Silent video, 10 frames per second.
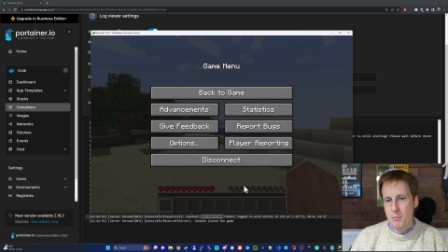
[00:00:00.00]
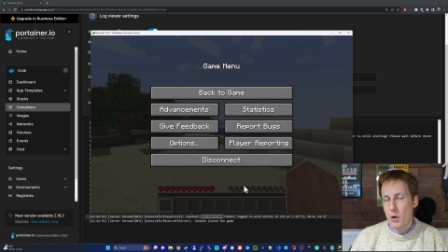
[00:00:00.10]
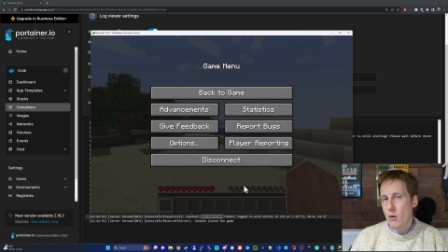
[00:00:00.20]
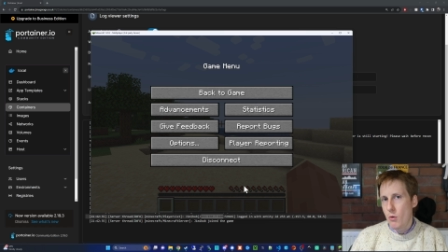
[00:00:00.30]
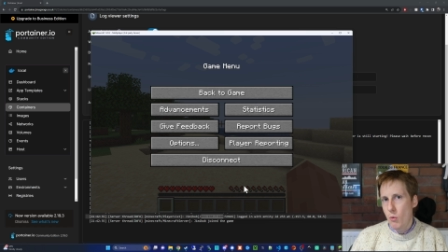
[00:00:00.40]

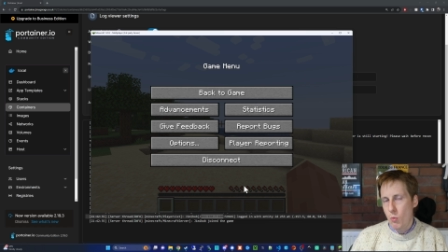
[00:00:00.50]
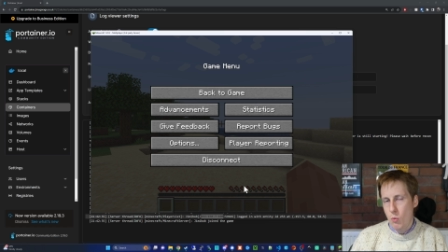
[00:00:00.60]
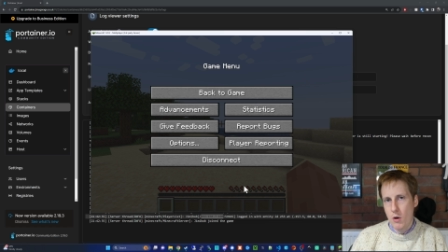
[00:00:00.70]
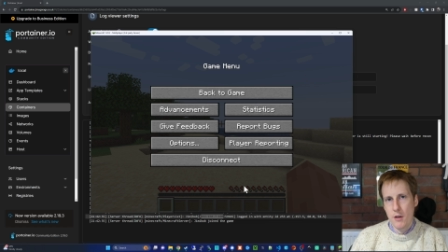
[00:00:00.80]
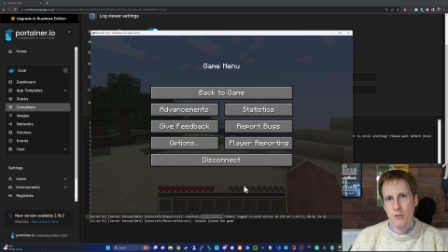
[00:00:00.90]
But
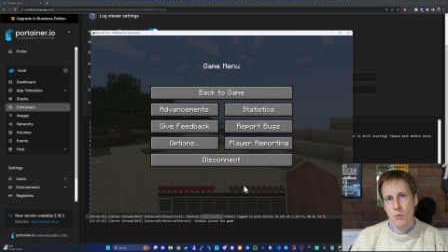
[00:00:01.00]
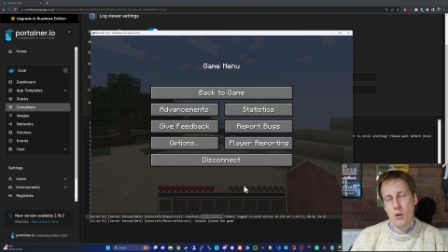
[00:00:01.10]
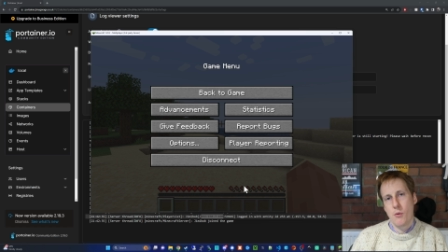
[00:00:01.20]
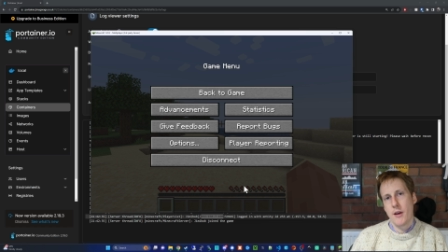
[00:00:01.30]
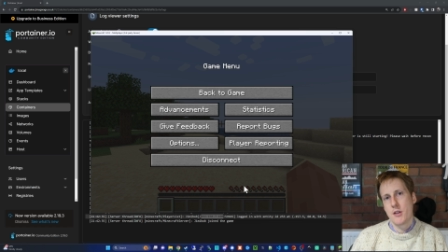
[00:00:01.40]
what if you
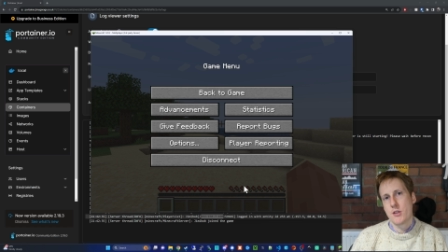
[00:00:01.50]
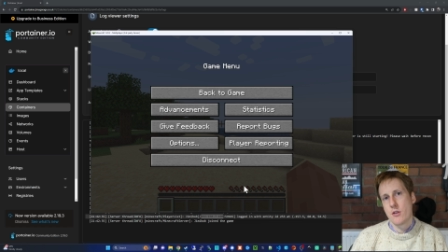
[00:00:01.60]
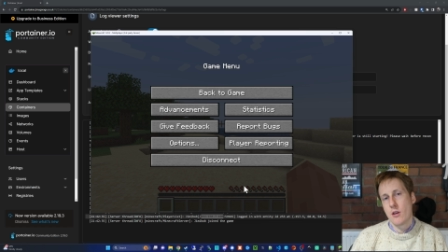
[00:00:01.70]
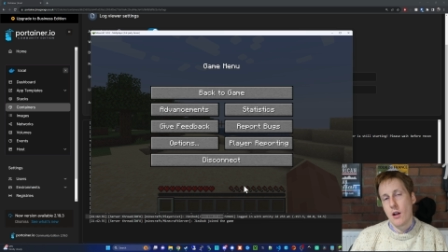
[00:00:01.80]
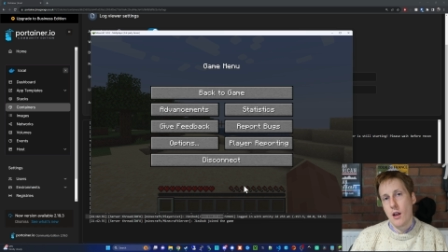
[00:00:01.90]
want to
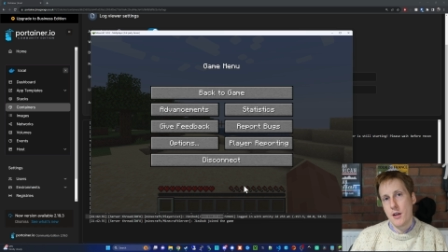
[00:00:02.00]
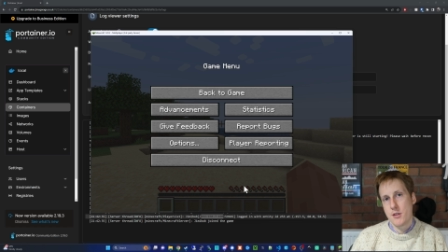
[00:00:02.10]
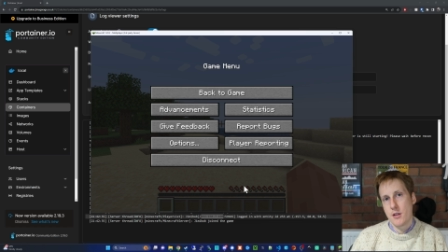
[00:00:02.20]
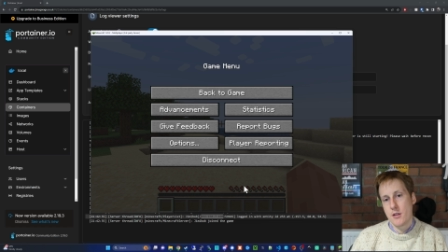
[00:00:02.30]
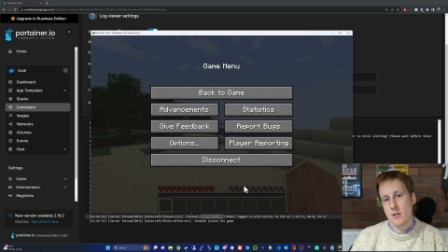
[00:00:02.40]

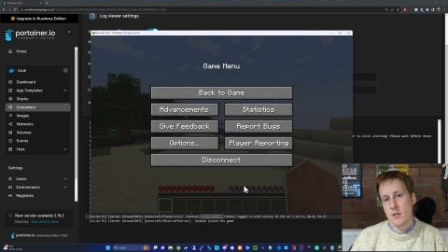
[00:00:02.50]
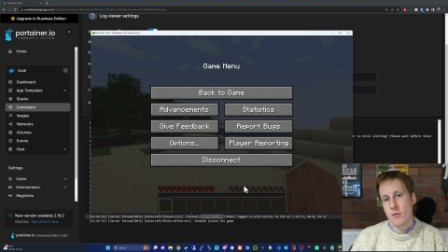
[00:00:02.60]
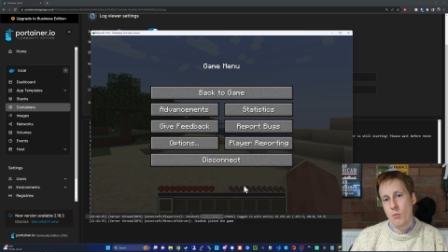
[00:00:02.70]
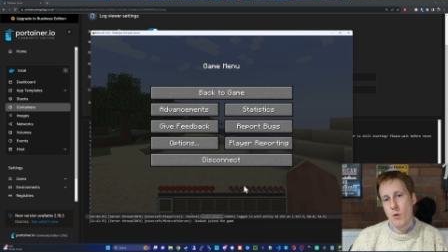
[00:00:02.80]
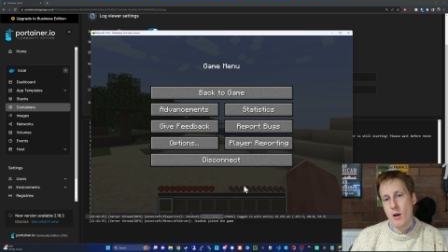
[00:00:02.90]
externalize
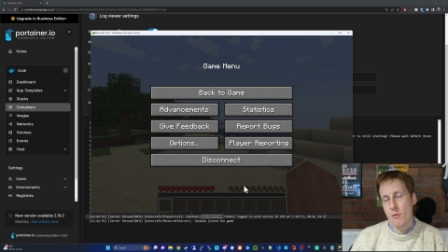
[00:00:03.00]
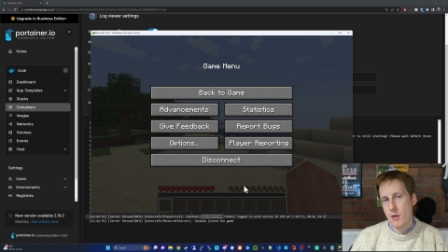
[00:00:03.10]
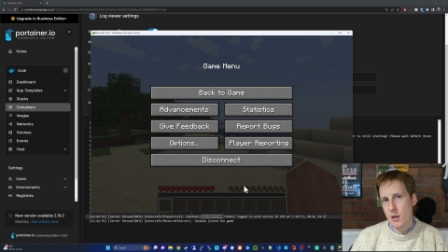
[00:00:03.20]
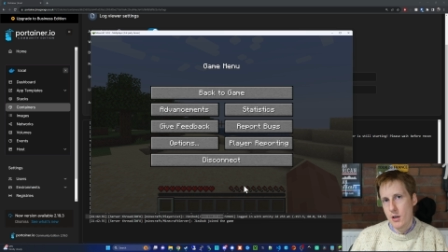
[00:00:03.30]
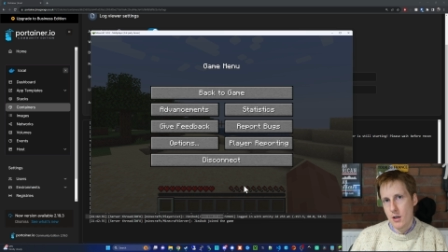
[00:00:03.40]
this? Well,
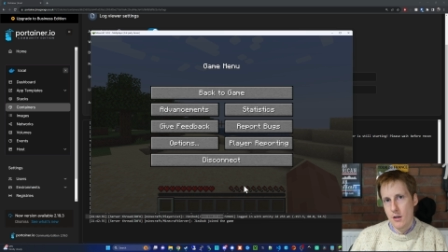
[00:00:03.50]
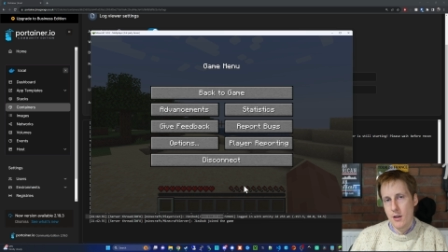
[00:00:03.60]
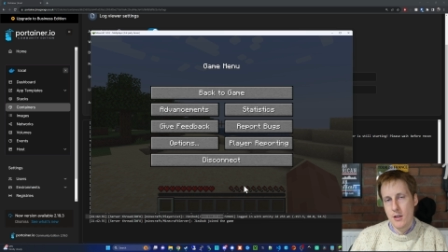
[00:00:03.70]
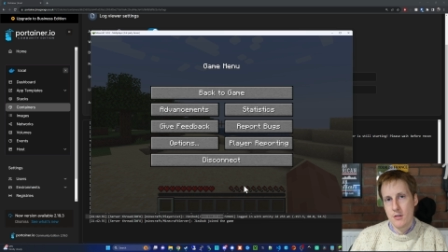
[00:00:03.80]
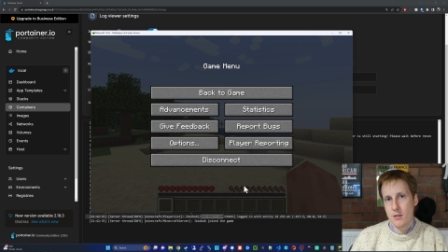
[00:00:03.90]
you're going to
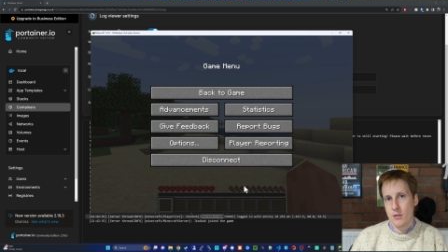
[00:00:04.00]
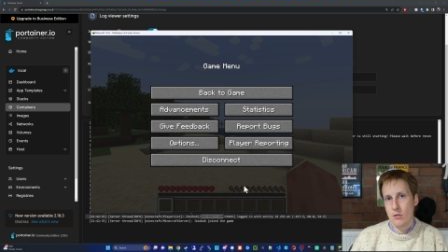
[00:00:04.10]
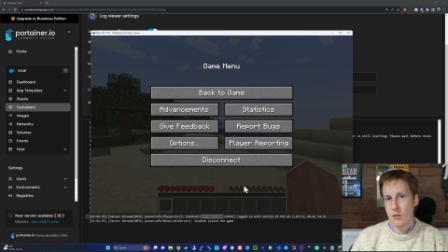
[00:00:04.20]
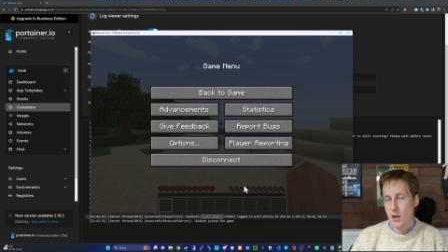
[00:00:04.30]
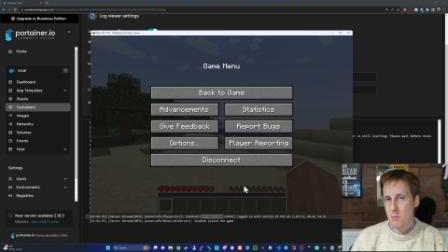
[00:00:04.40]
need to
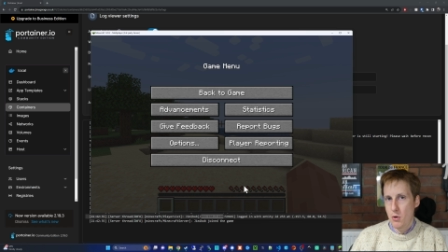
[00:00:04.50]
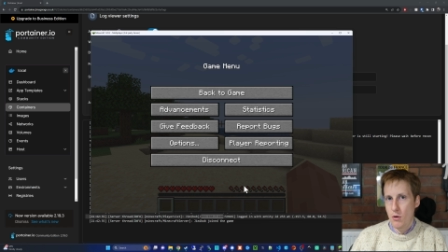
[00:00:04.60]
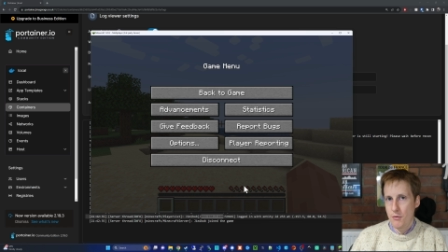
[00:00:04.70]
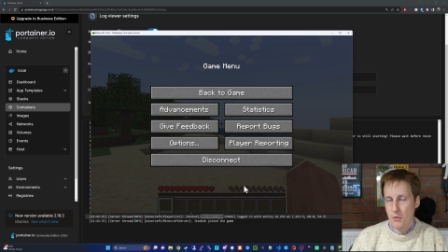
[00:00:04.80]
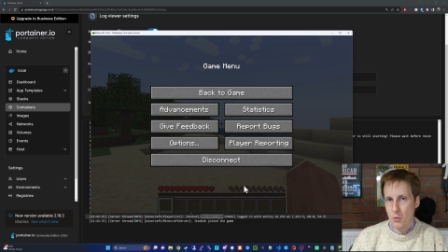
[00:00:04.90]
do a
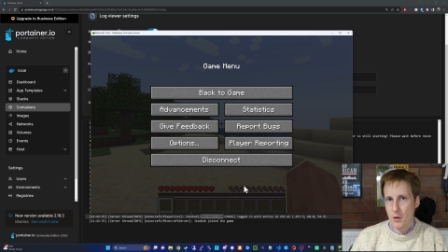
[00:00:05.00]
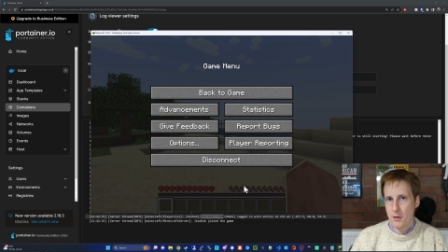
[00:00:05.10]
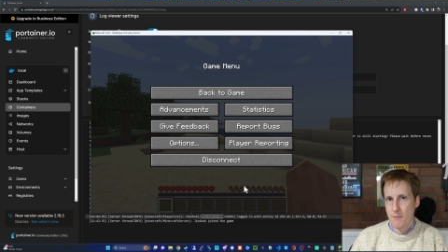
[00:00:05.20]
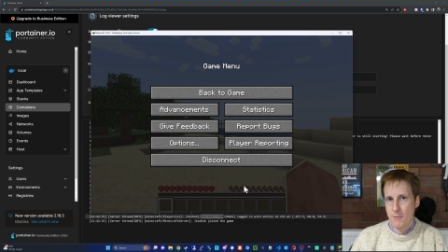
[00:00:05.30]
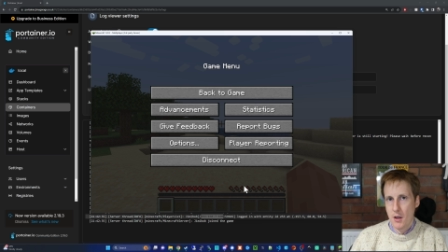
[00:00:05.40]
port forward.